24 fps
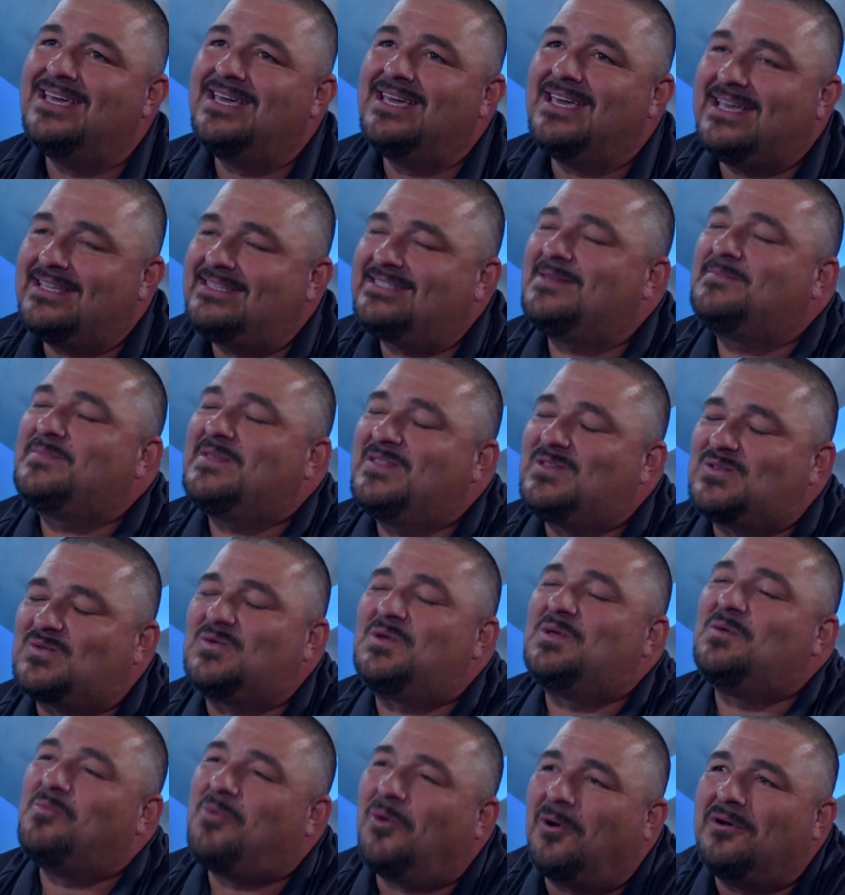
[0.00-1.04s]
It's something that's
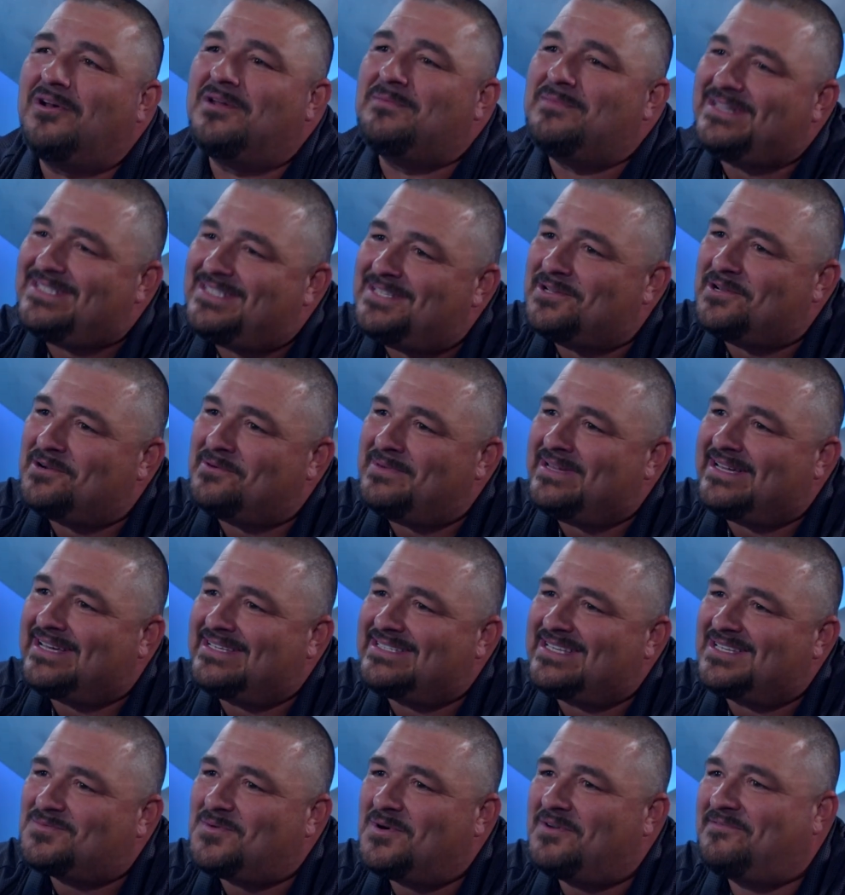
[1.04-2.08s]
real important to me too, because
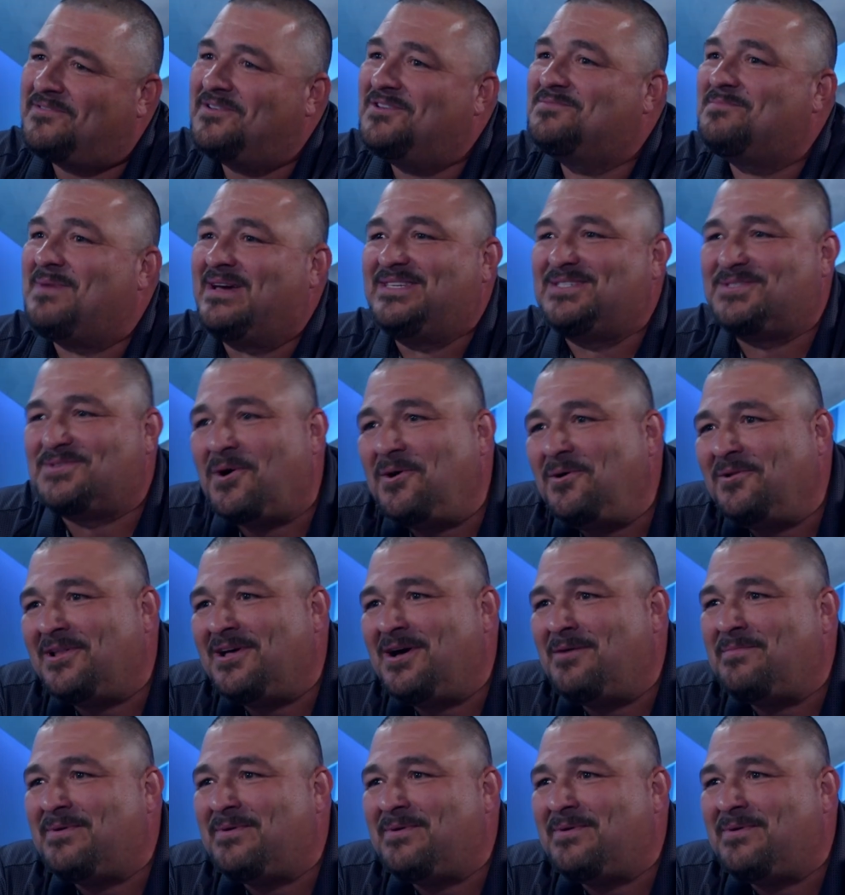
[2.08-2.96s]
it's what fills my soul up,